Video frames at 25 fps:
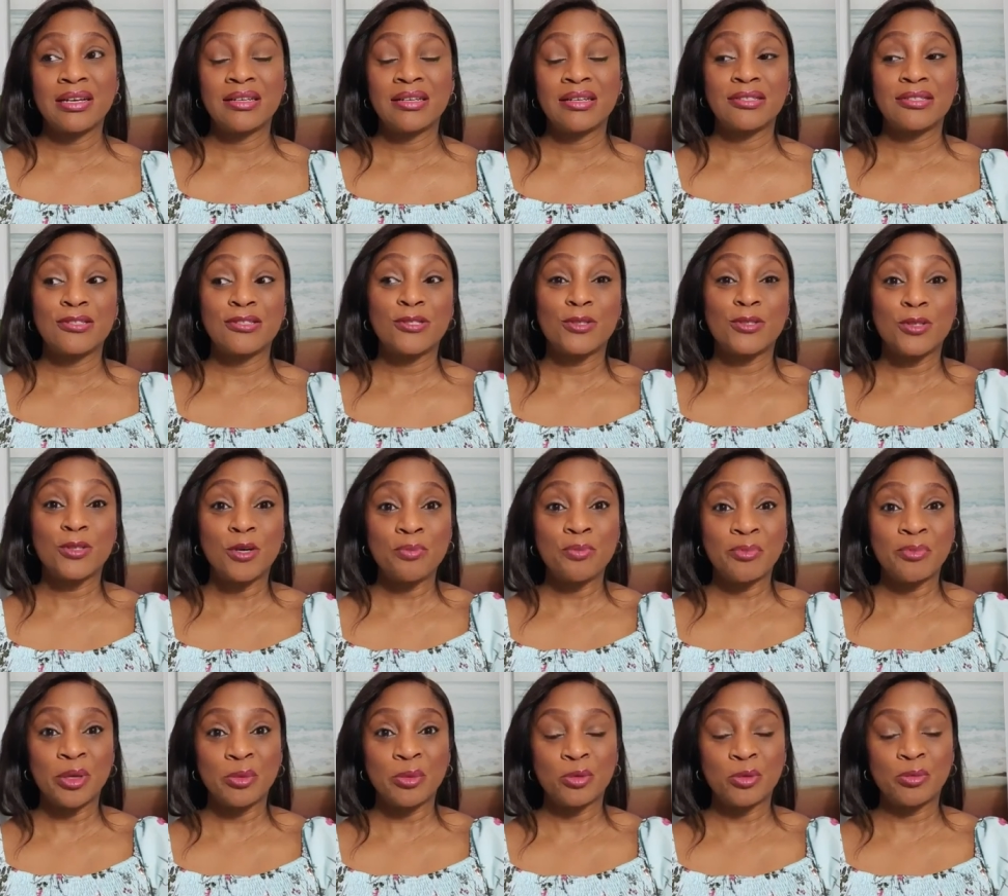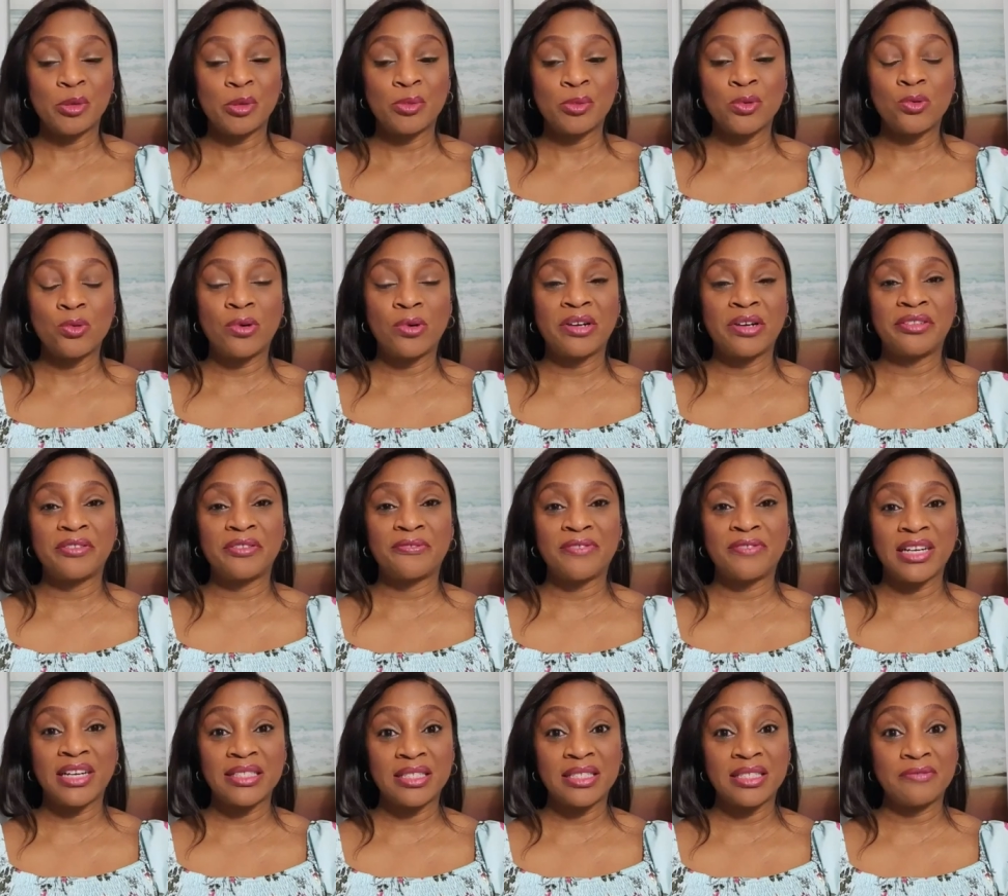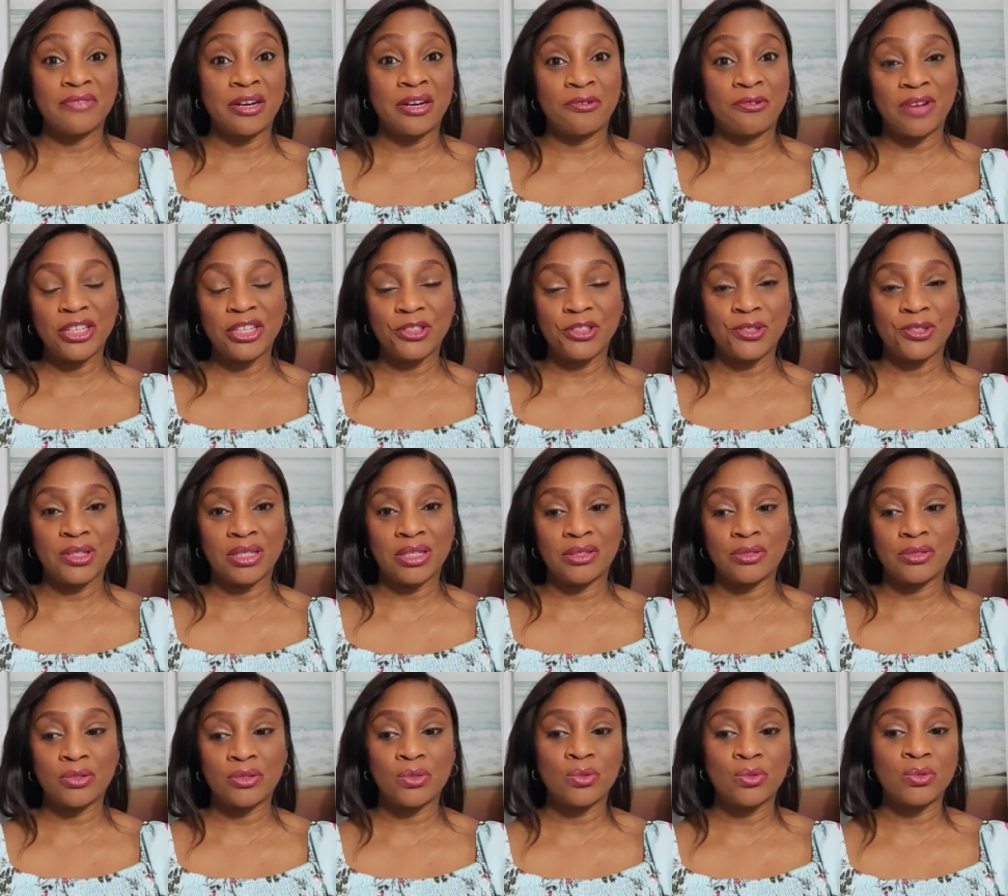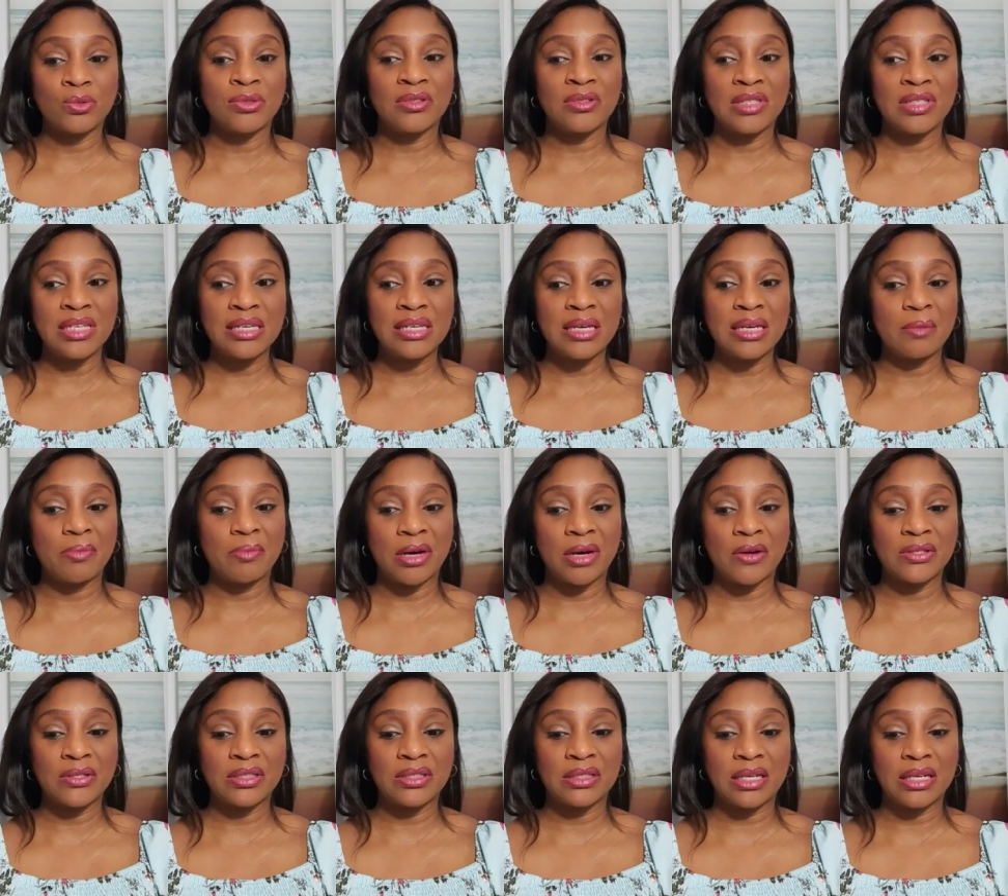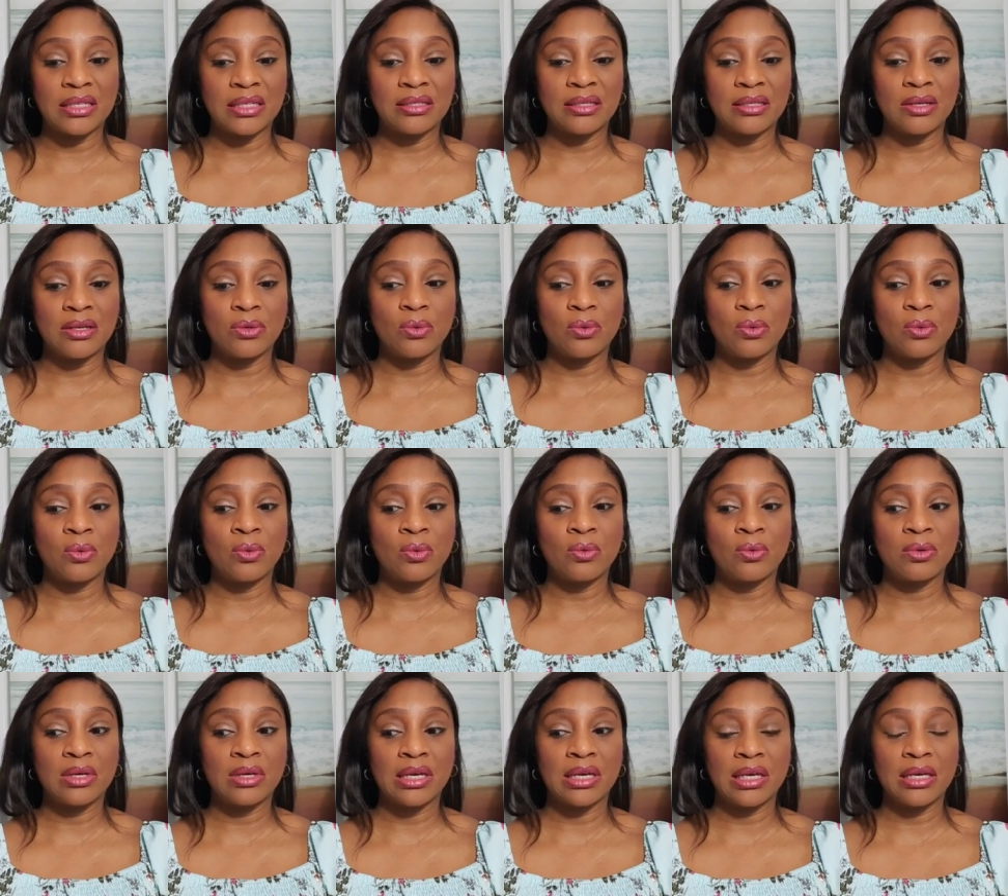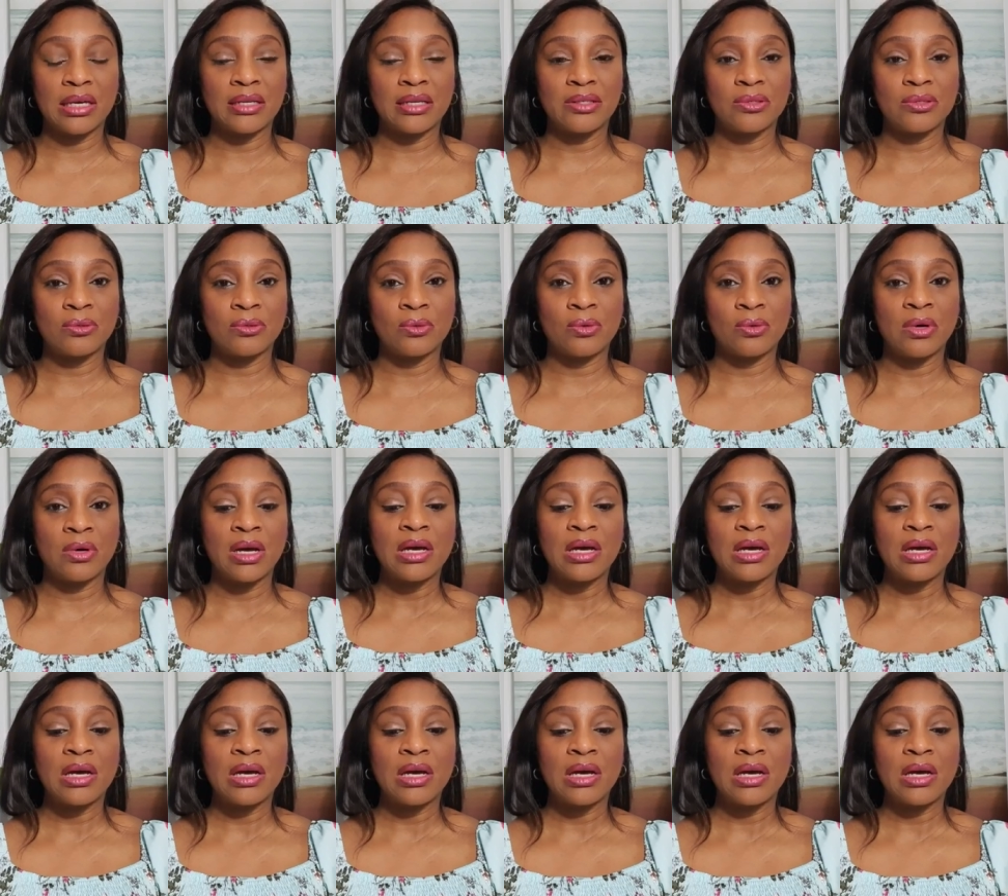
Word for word: some people who are reflective and rational, to think about it and say, okay, so